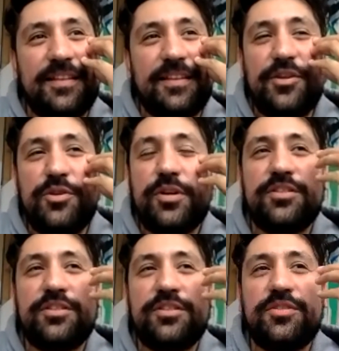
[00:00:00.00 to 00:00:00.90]
you can
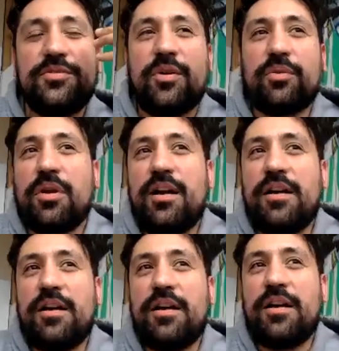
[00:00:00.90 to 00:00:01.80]
do no wrong. It's
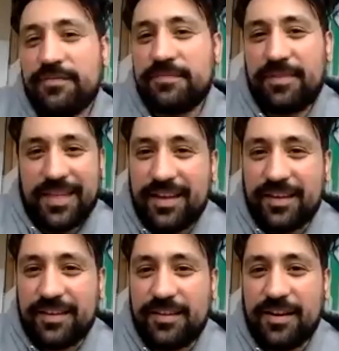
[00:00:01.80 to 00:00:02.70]
your
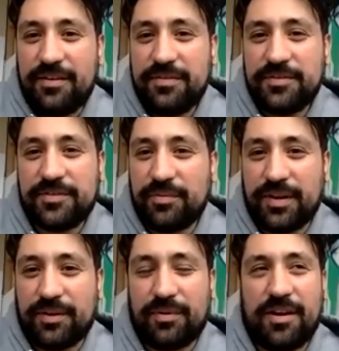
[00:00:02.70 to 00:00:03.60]
thing, you know, there's no right
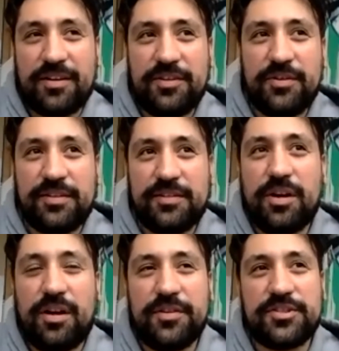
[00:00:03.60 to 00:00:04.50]
or wrong. You get, you
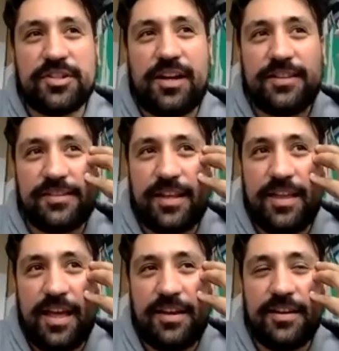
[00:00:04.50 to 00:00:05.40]
call the shots.
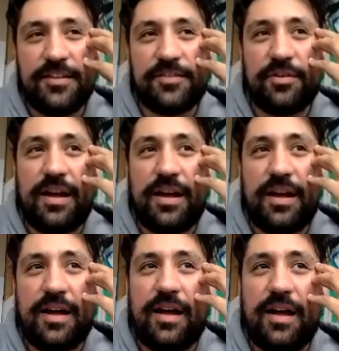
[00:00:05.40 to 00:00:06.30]
And, and so I, I
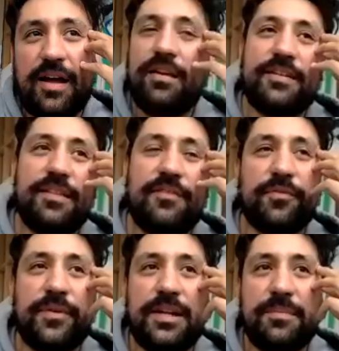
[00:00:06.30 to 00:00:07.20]
love that, that
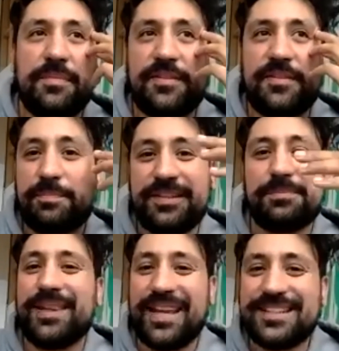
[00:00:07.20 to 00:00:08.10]
freedom that it's, it's
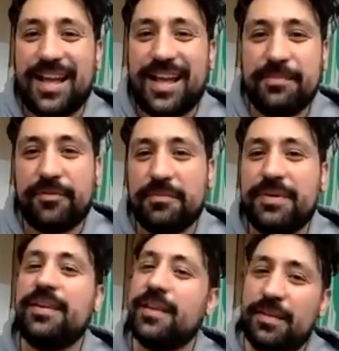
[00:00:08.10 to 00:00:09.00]
playtime for
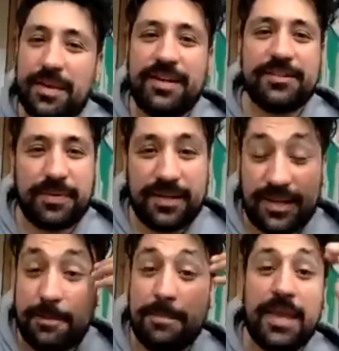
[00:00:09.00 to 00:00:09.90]
me. Painting is
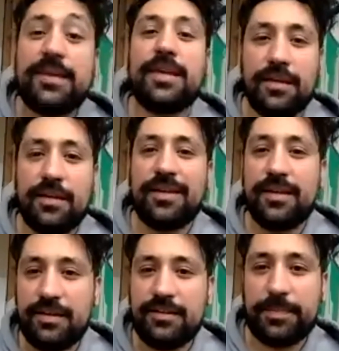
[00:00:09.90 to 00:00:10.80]
playtime, making
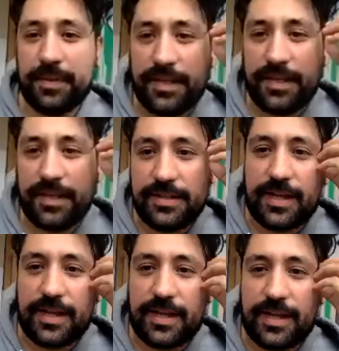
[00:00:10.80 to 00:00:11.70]
is playtime.
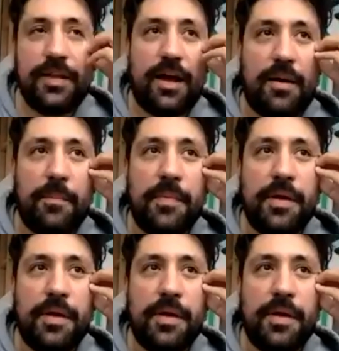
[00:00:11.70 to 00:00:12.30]
Um,